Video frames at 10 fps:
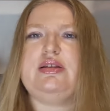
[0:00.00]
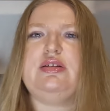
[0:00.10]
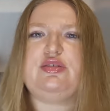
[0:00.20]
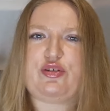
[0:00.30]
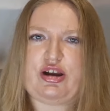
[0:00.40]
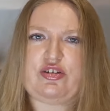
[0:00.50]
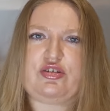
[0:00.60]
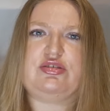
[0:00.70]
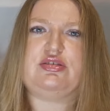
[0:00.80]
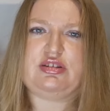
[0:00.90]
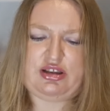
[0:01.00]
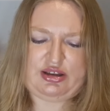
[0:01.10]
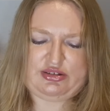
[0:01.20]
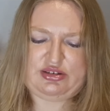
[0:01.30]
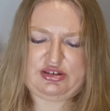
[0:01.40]
this fragrance
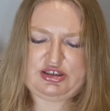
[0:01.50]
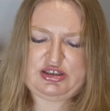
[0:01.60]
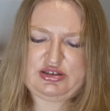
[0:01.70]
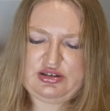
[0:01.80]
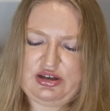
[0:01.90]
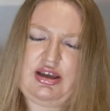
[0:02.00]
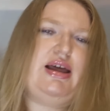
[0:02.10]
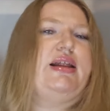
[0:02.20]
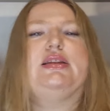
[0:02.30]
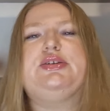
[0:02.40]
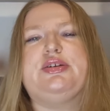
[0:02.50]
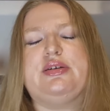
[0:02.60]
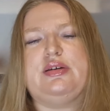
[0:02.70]
doesn't get